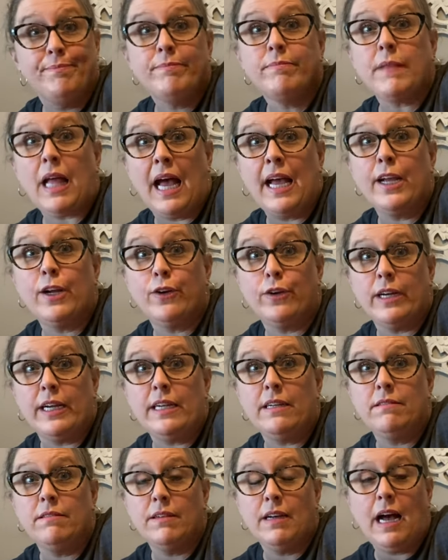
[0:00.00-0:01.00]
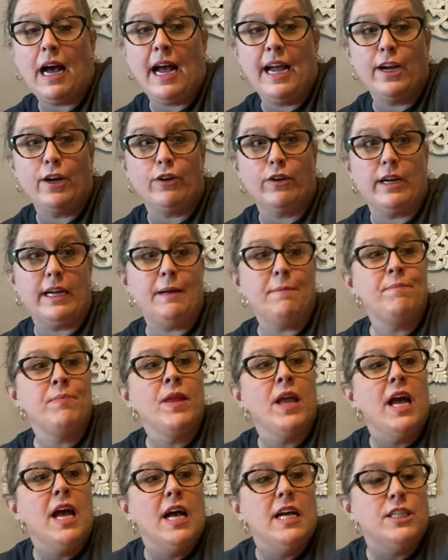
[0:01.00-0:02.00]
I agree. I agree.
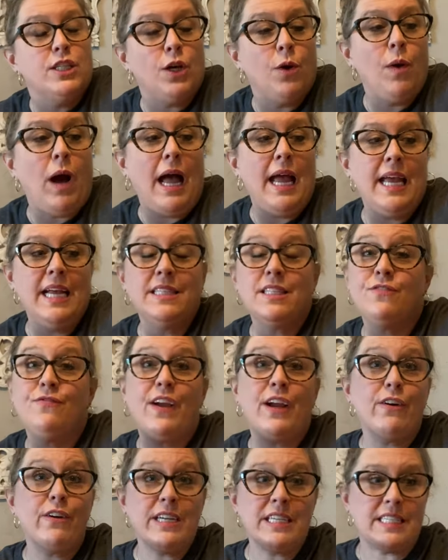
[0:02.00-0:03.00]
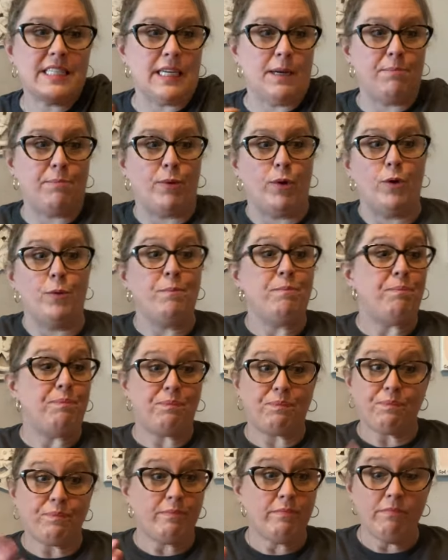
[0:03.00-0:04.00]
So it's very simple.
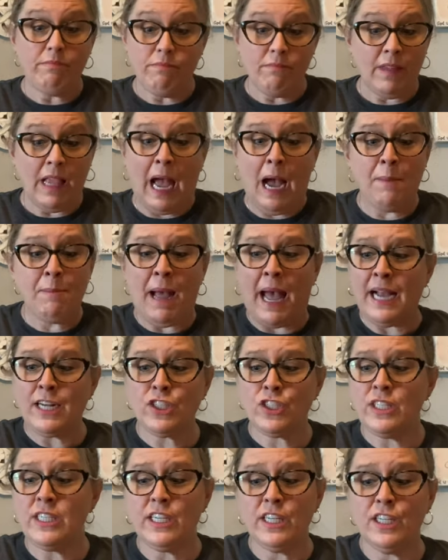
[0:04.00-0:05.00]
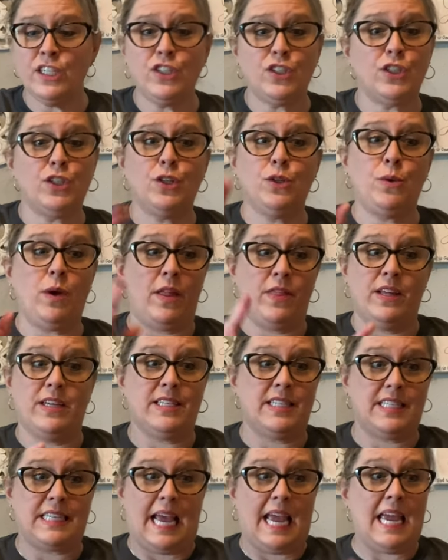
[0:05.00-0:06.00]
I'm actually going to do the
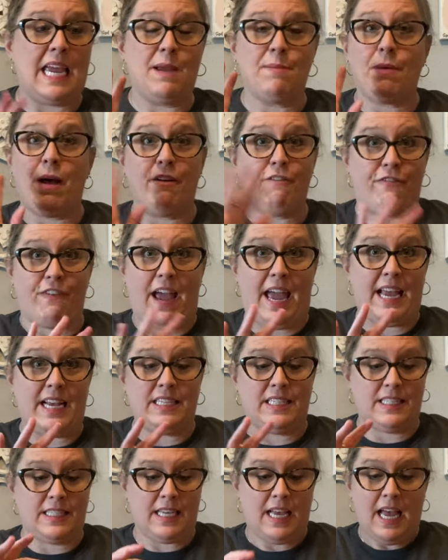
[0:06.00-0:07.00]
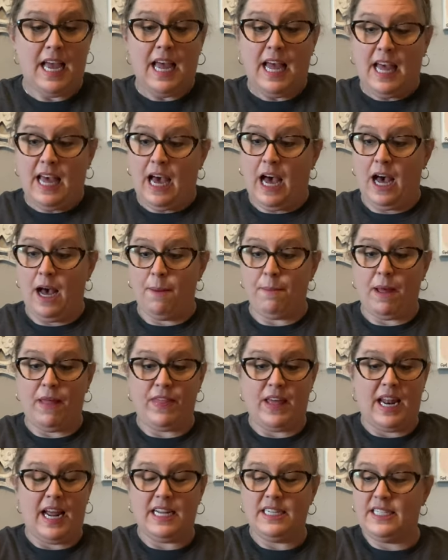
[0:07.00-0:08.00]
same face um,
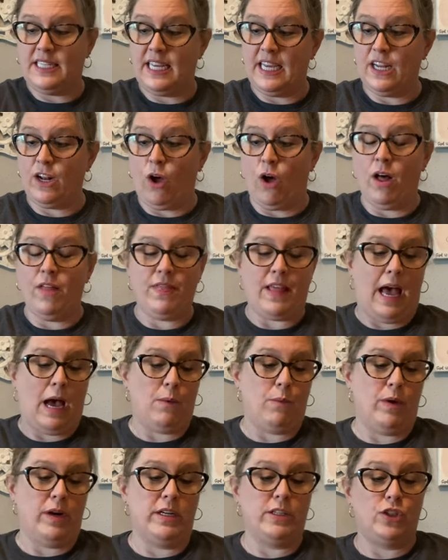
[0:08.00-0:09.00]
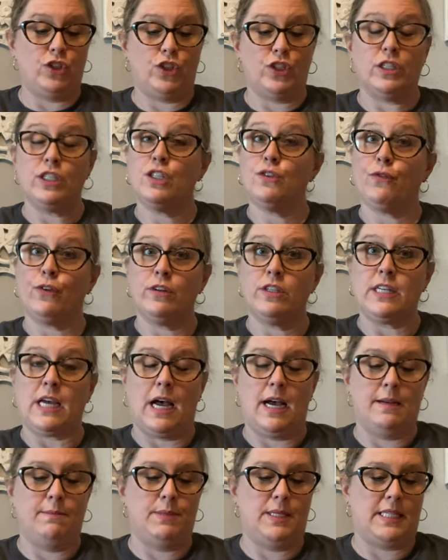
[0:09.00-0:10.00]
that I did on that one just for
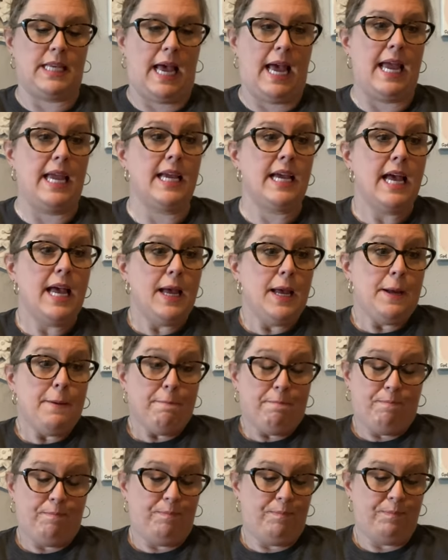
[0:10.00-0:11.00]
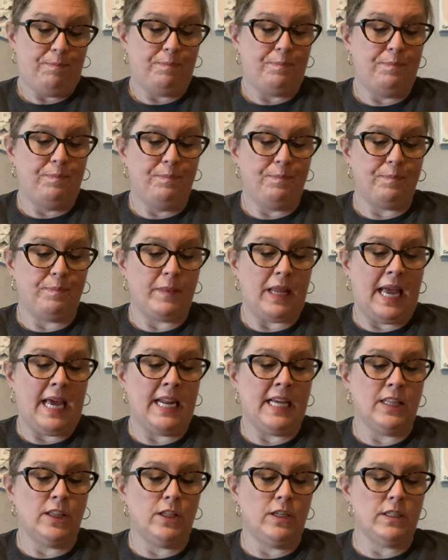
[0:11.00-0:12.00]
time's sake. And
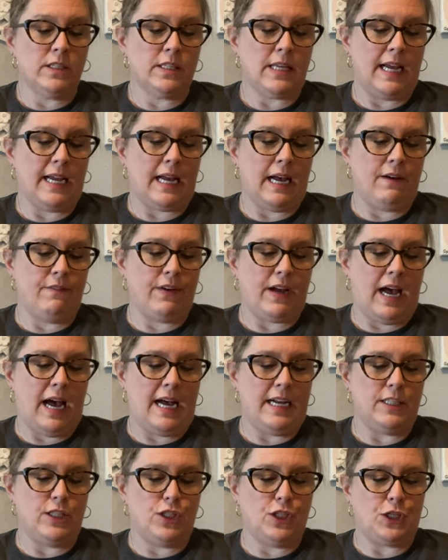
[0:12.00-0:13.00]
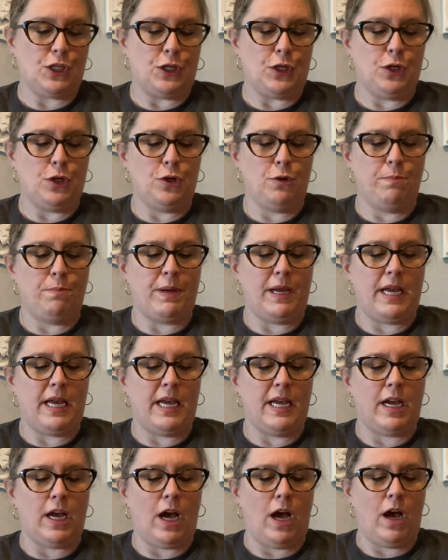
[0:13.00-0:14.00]
it looks like I've got two
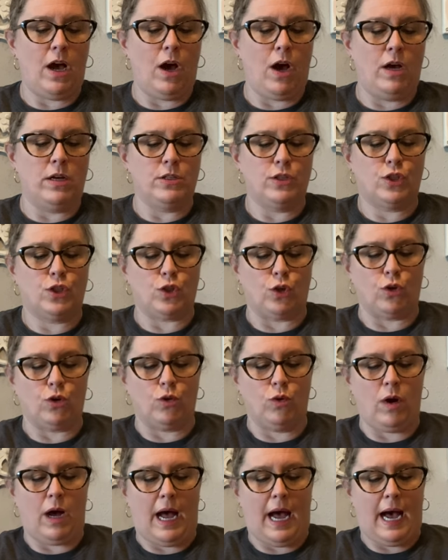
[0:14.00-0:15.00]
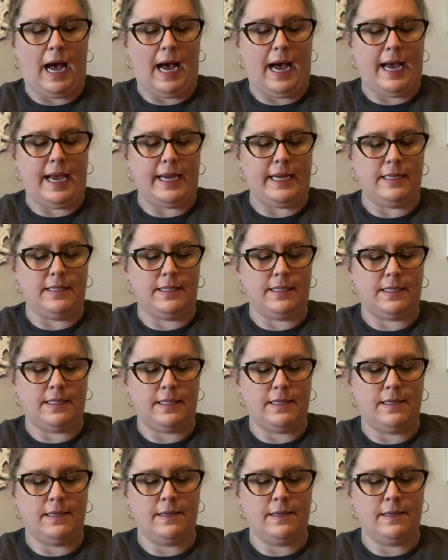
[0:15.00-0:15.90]
big circle eyes.